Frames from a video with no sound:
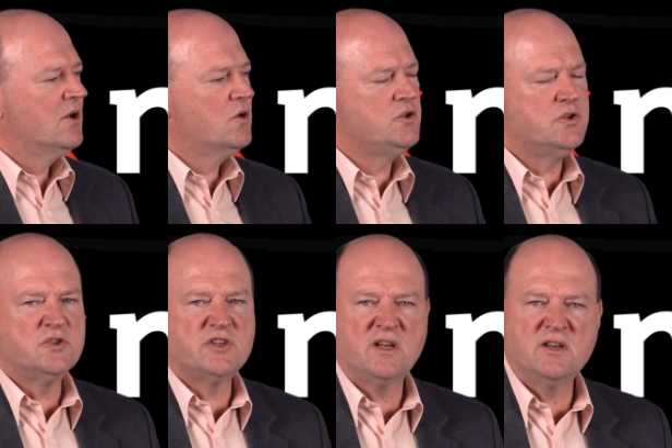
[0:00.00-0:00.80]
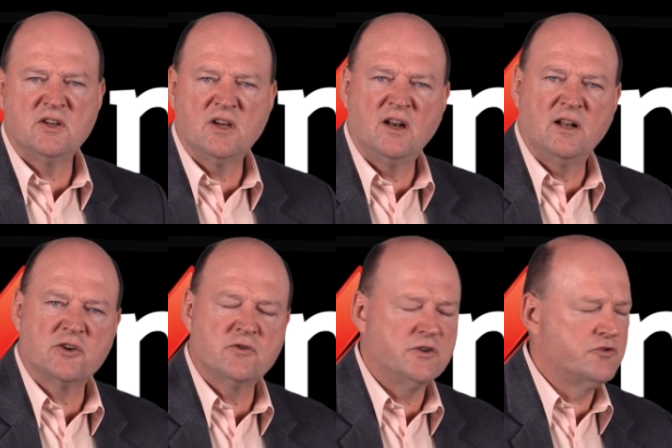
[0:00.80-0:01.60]
could you send an
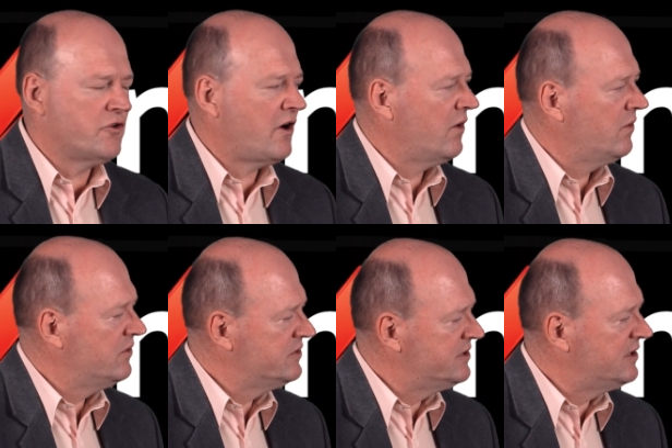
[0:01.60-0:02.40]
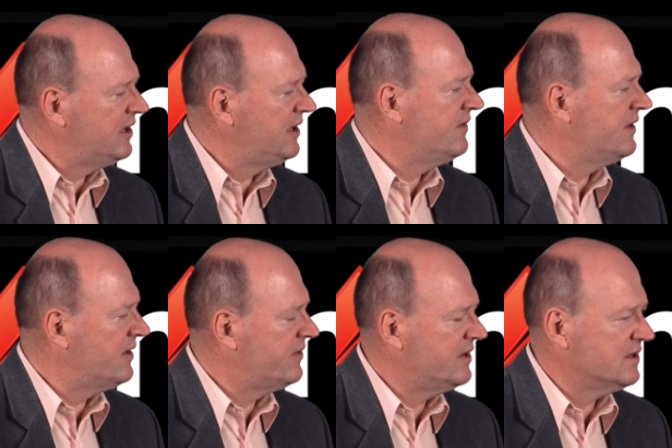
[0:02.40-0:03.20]
electric drone to deliver
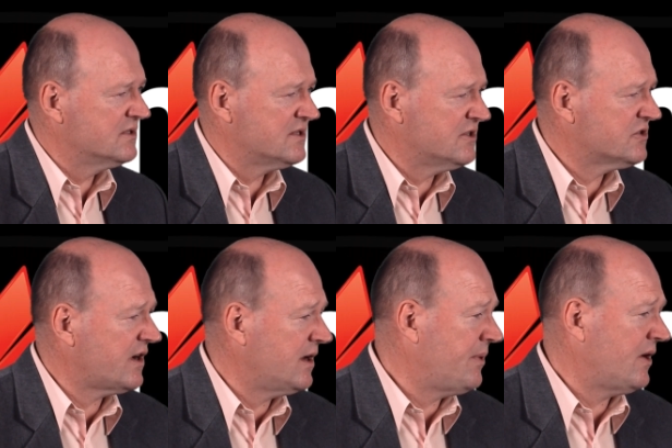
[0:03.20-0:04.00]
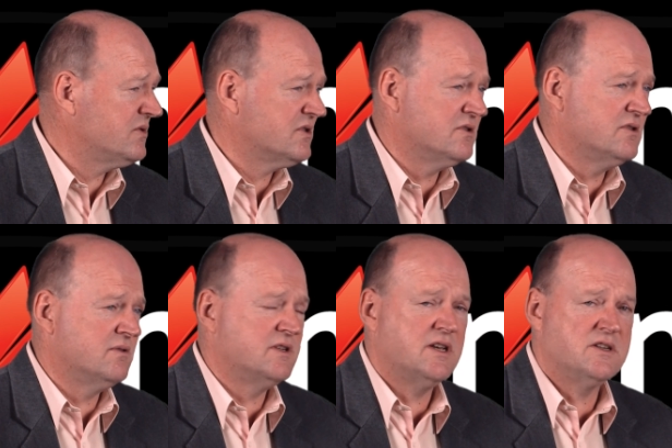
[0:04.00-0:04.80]
the things? And Australia Post is
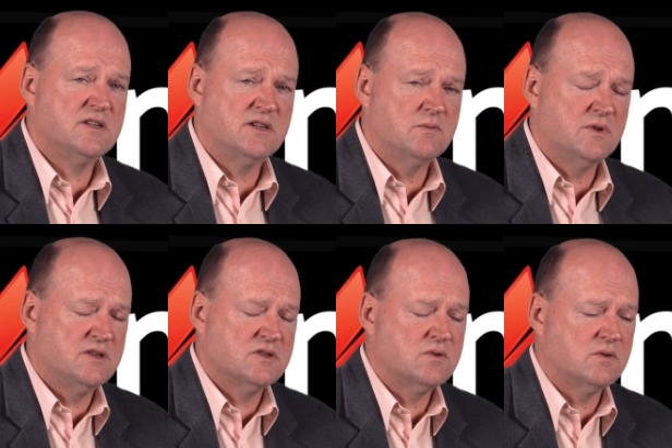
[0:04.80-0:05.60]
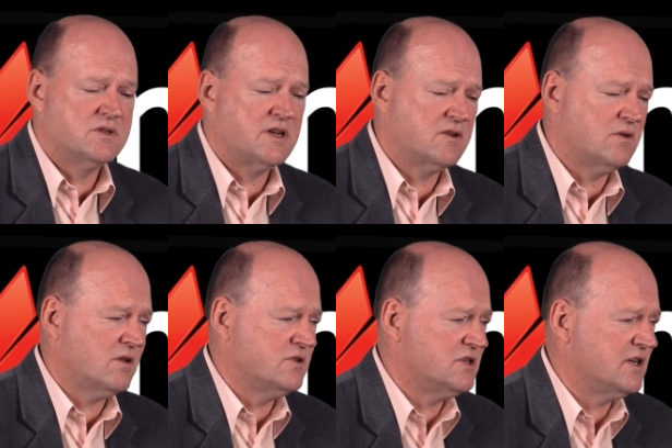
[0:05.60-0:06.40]
doing testing with this sort of
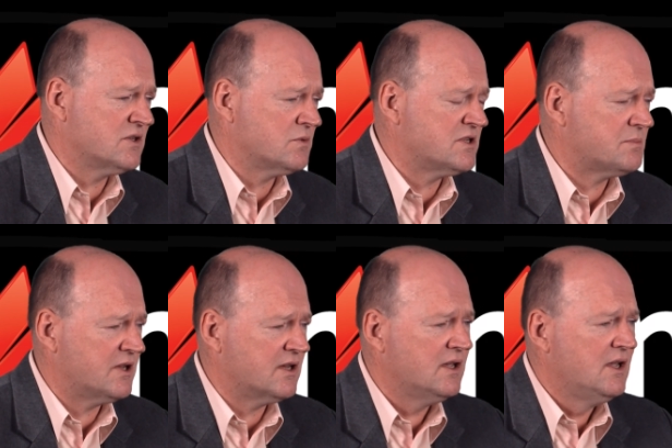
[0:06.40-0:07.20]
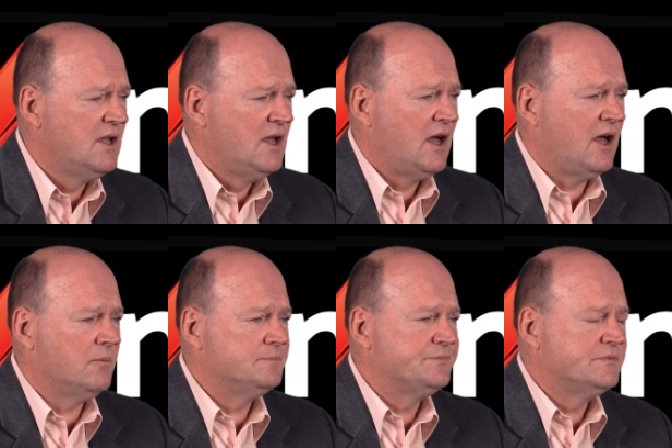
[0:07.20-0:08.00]
technology as we speak.
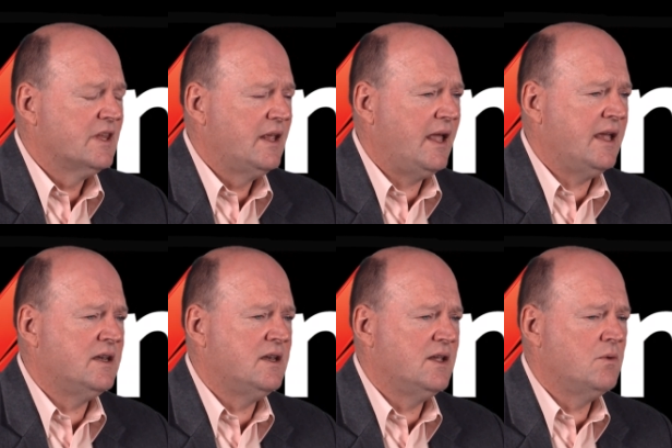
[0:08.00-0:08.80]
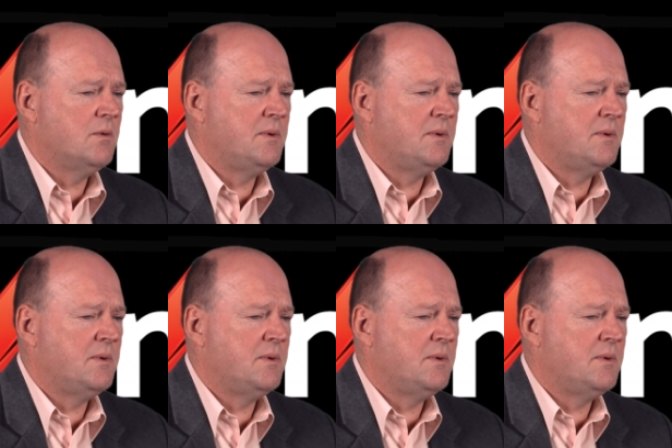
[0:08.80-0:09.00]
And it will